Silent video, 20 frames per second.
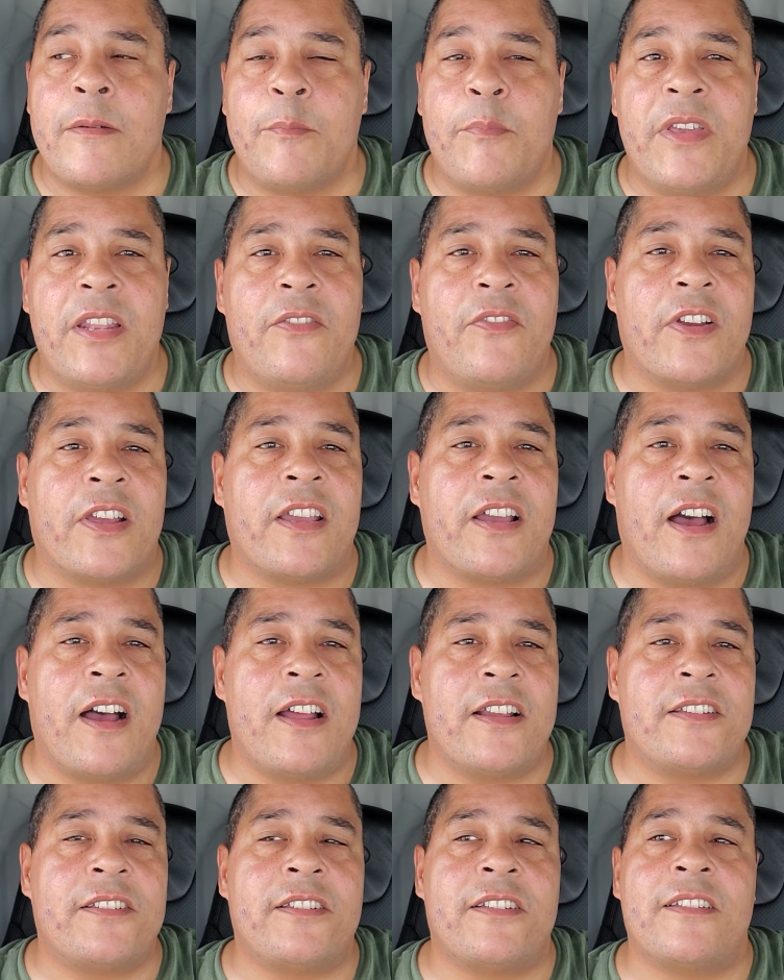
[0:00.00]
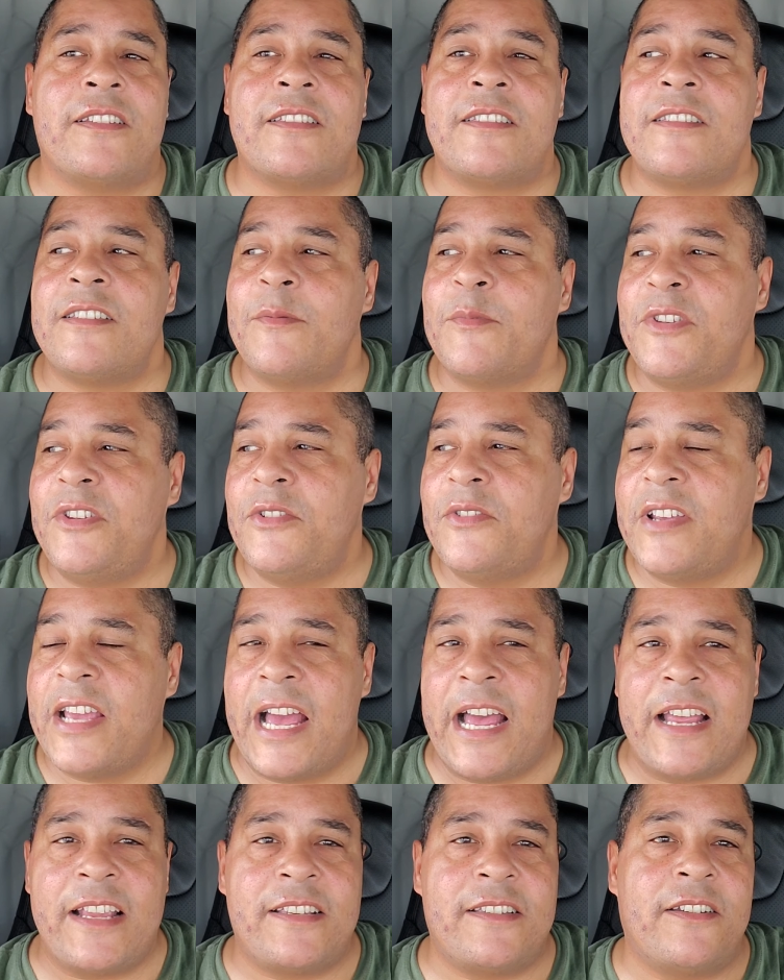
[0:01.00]
bit of a caution to some of you
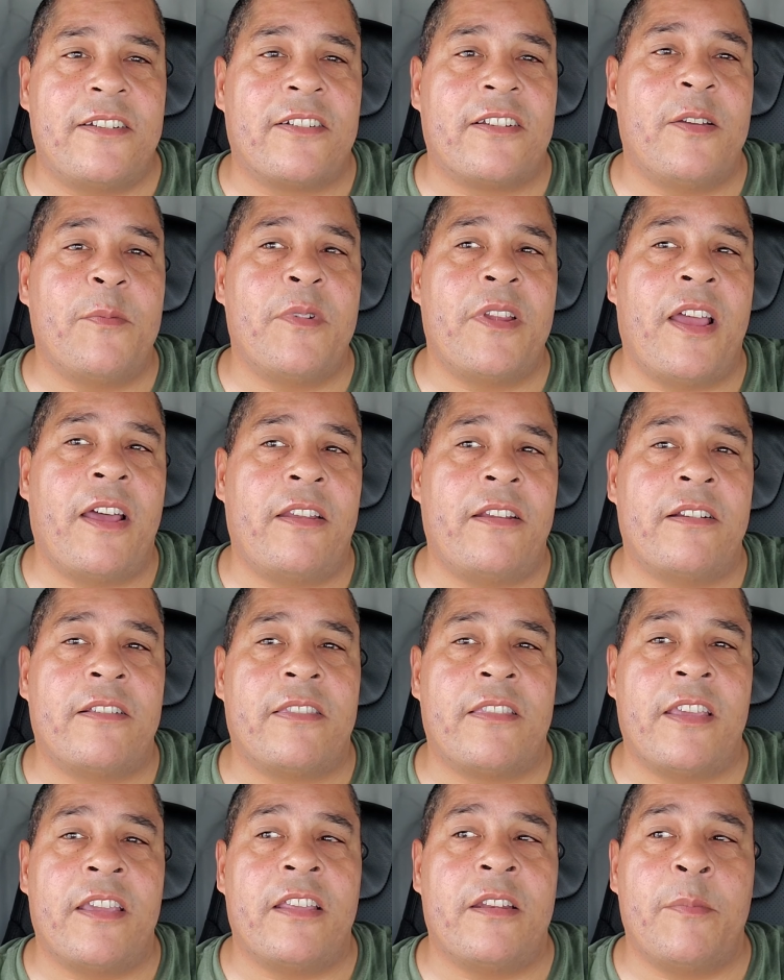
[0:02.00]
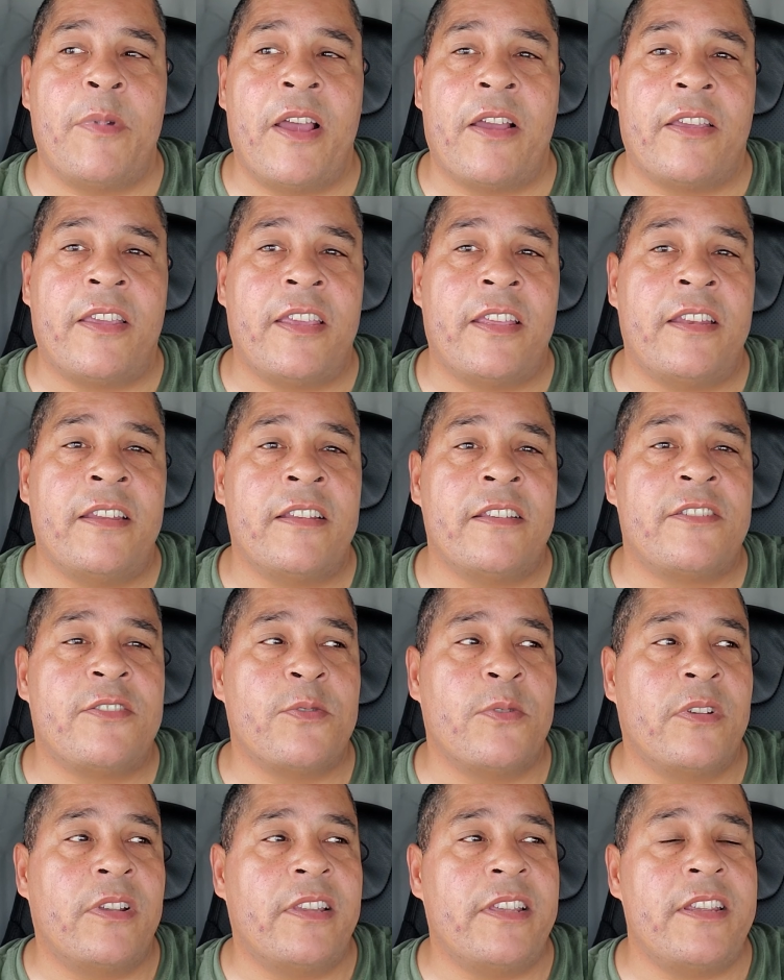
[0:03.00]
guys that are coming out here thinking about getting
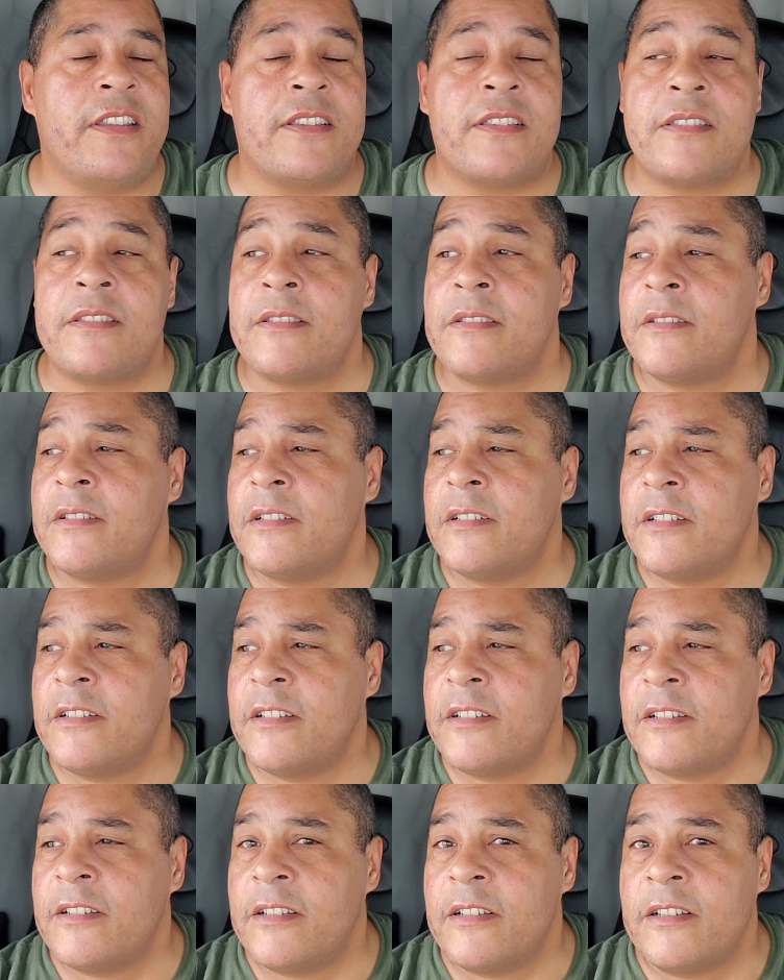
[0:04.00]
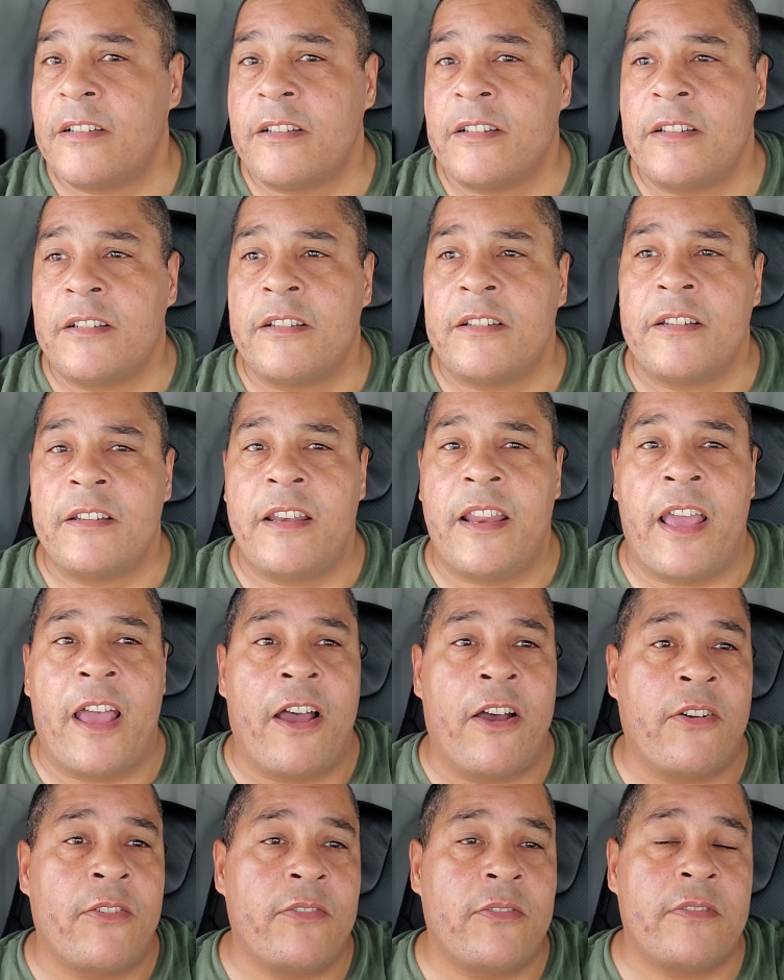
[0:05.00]
into a lease.
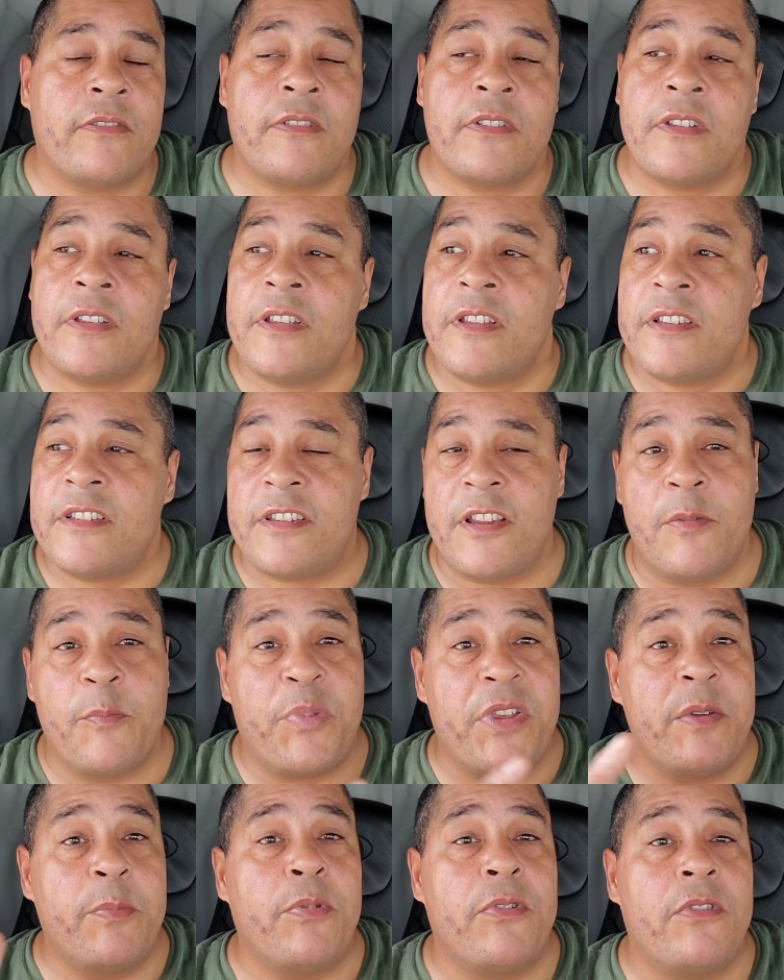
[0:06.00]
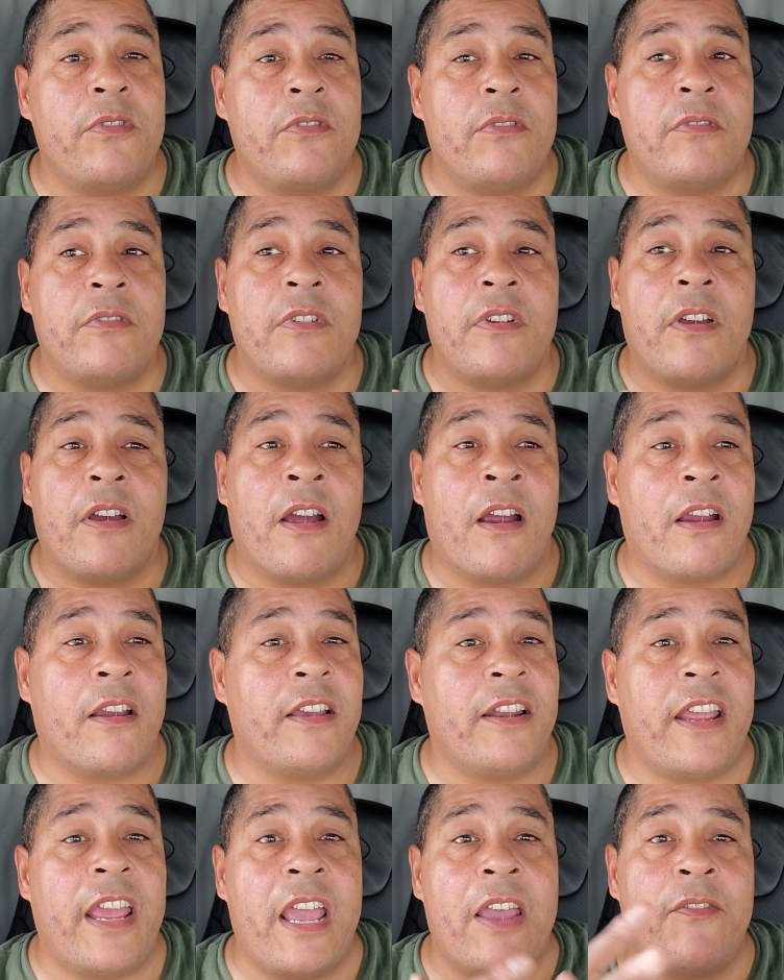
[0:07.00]
Now, some people aren't
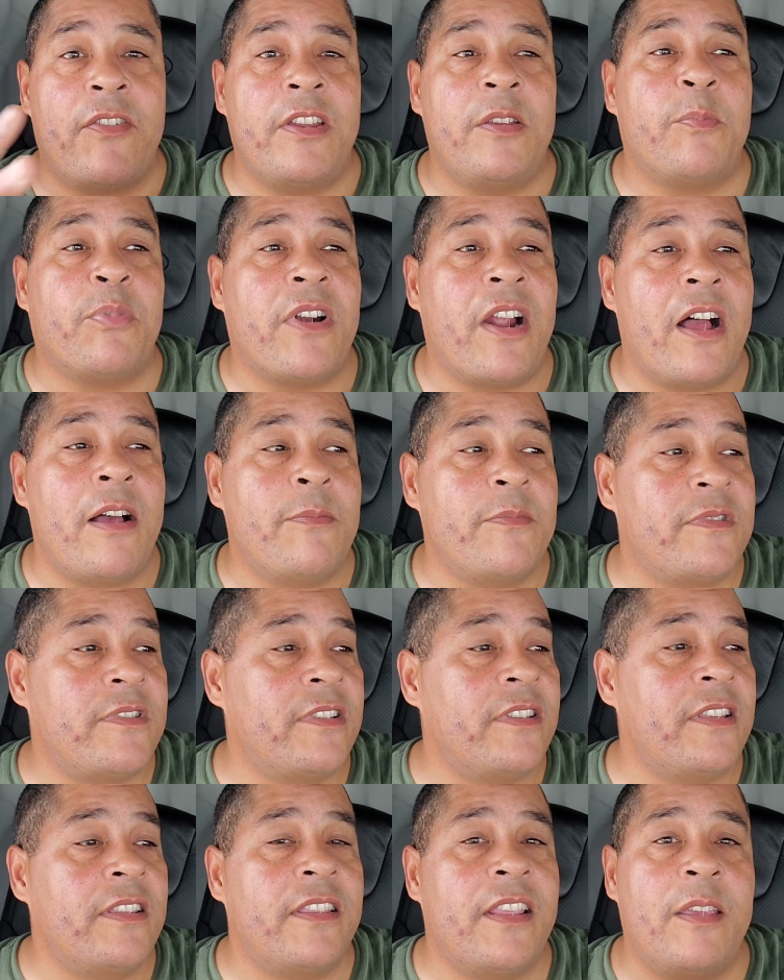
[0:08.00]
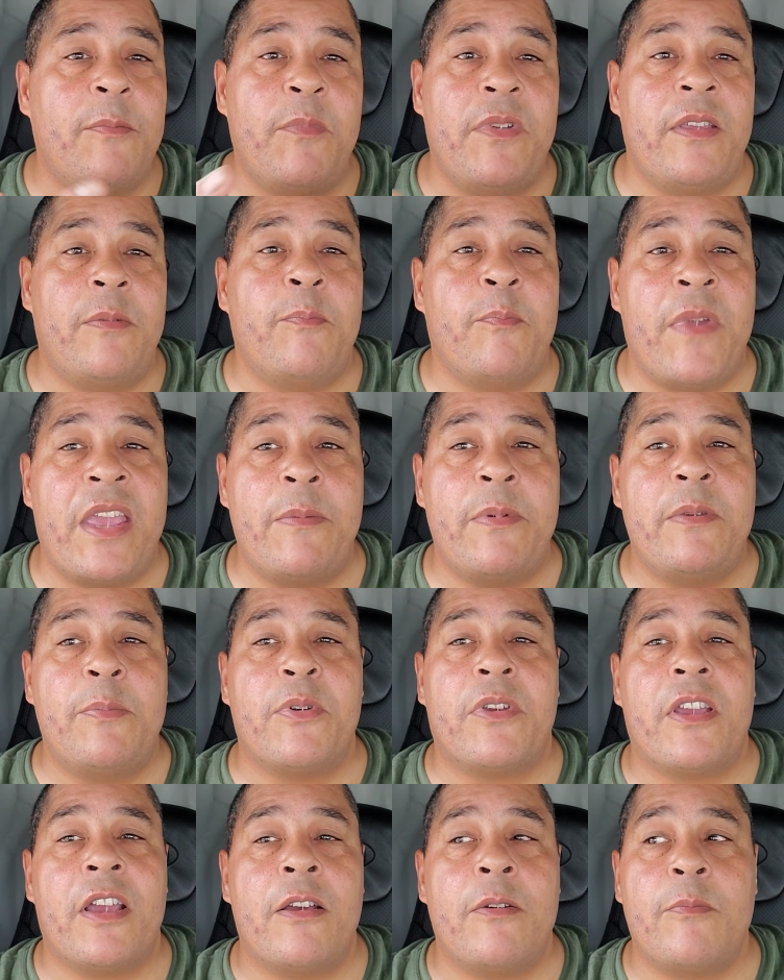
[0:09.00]
going to have any problems and then they maybe
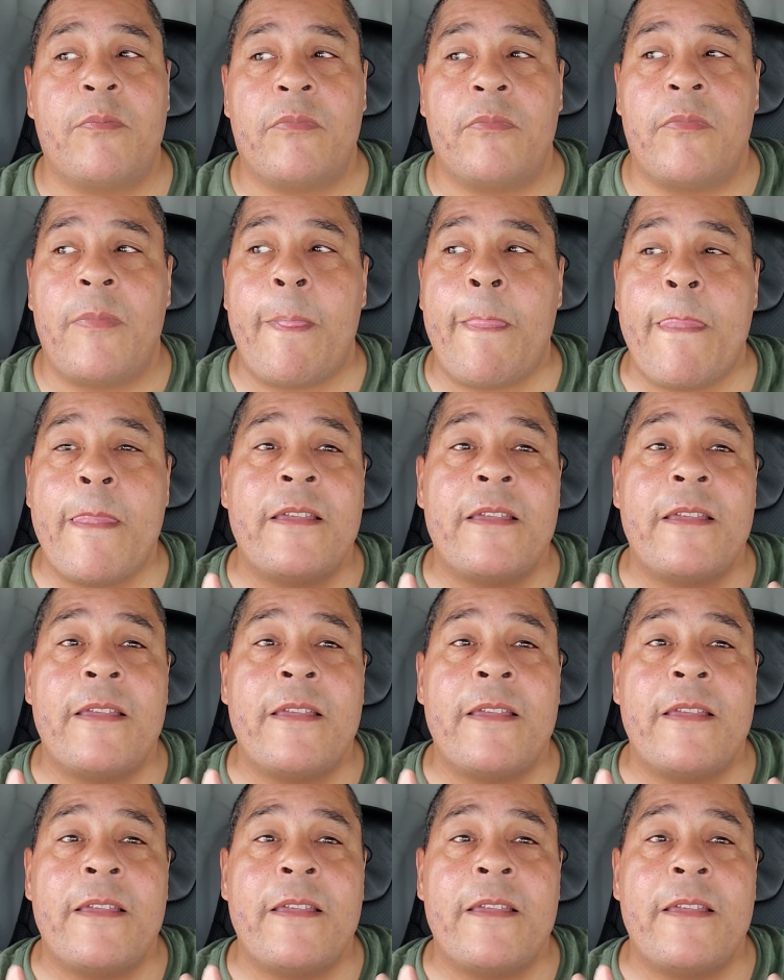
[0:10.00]
become